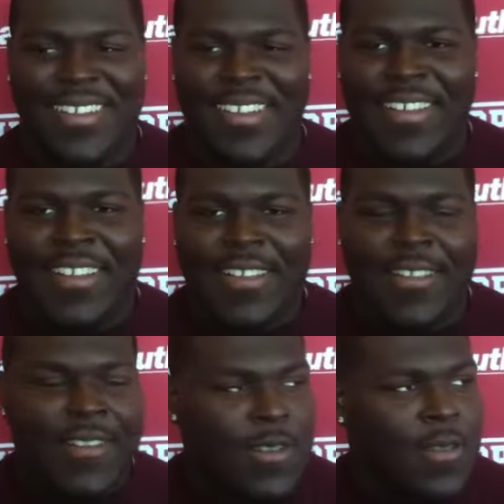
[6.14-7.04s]
Could you
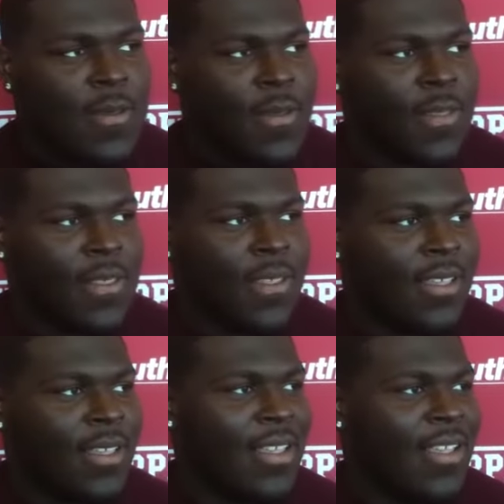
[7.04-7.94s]
believe it? What was
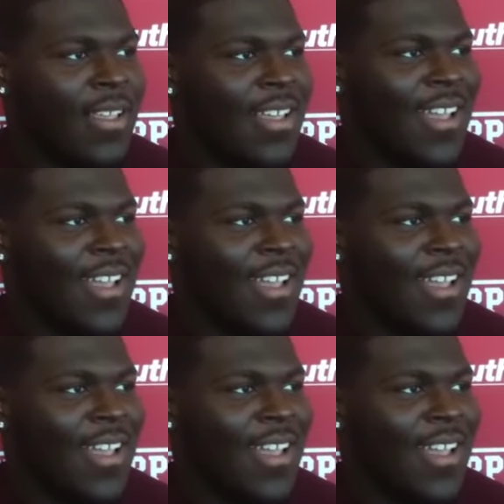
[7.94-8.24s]
your thoughts?